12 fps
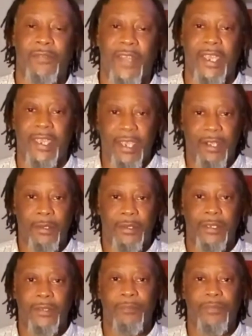that
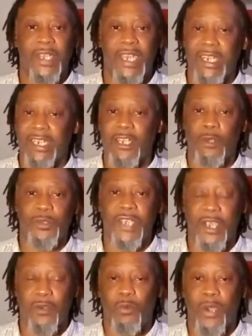character and it don't
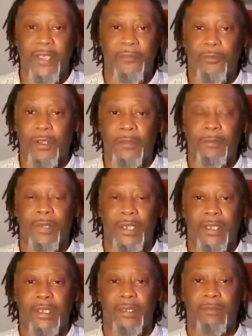take away from
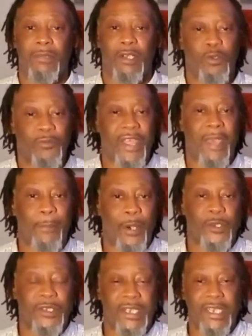who that
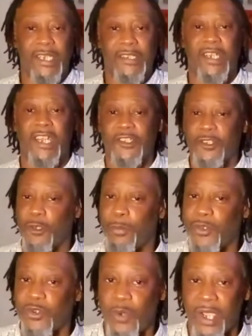person is, and they still
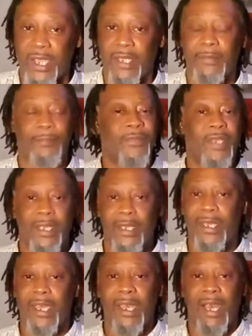portray it,
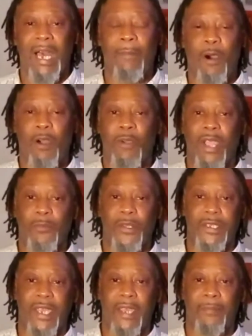I'm all right
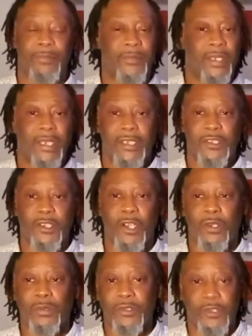with that.
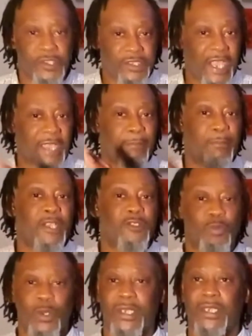You just can't mess
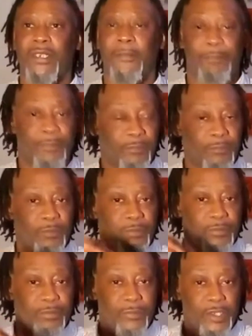with
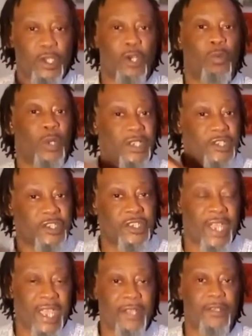with the
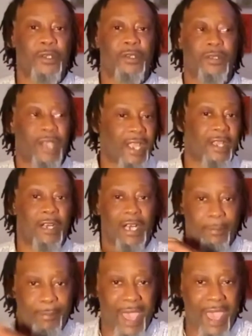standard like
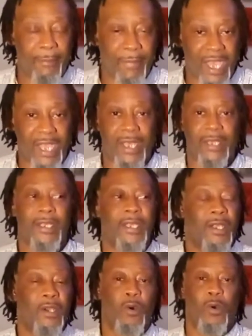a Batman
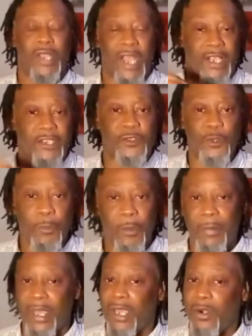or like a
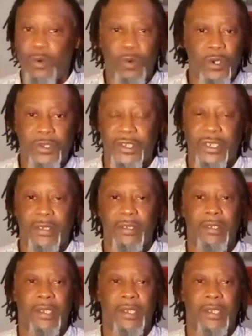Superman origin